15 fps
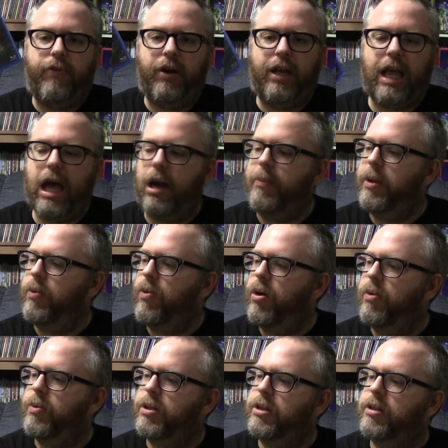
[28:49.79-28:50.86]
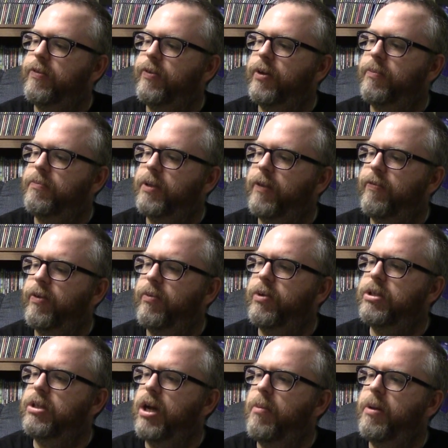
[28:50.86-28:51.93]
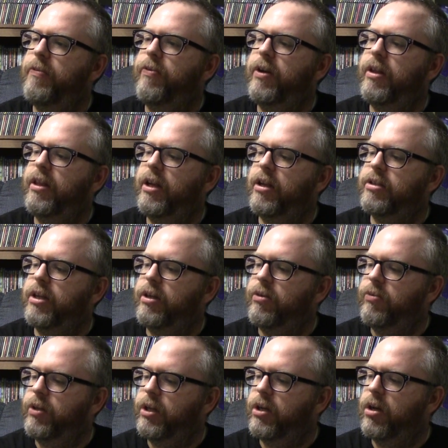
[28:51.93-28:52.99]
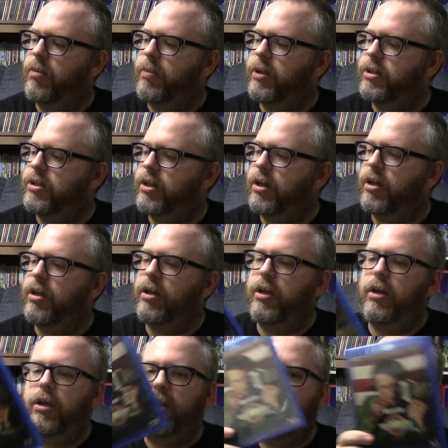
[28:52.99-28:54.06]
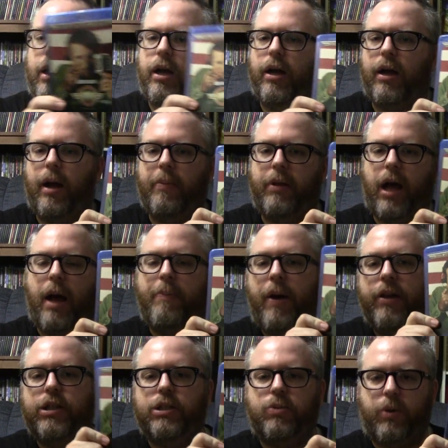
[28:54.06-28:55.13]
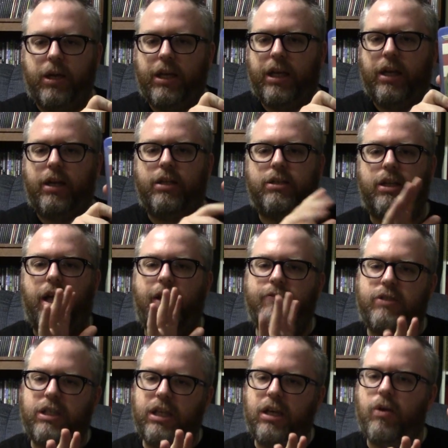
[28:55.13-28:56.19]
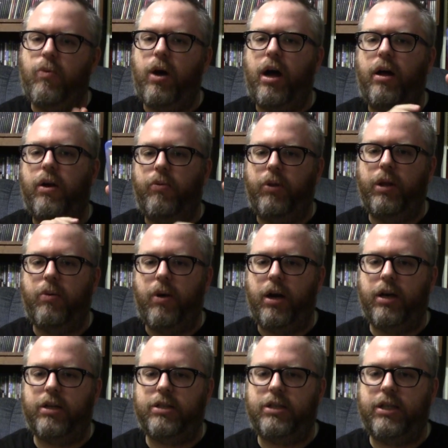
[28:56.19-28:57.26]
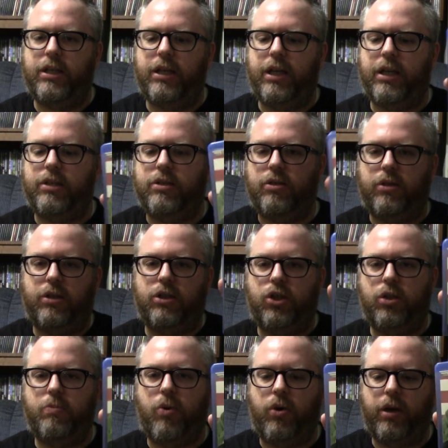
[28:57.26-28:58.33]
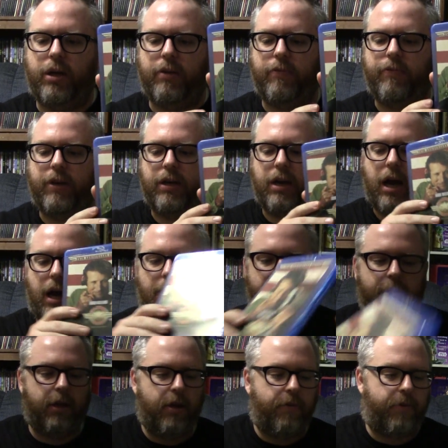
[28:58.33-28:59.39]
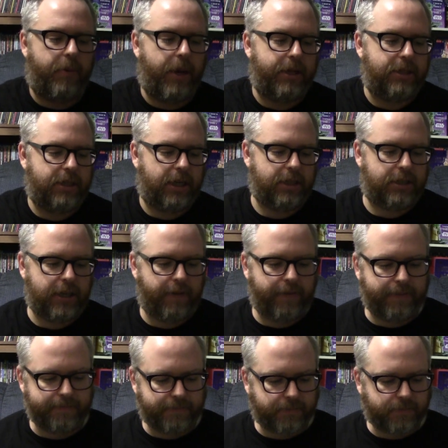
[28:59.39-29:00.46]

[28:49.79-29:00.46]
for an Academy Award with this film. If it wasn't nominated for anything else, I don't really know. But uh, uh, I'm, I bought this one again because I haven't seen it in a while, and I really wanted to see it again. So there's Good Morning Vietnam from nineteen eighty-seven.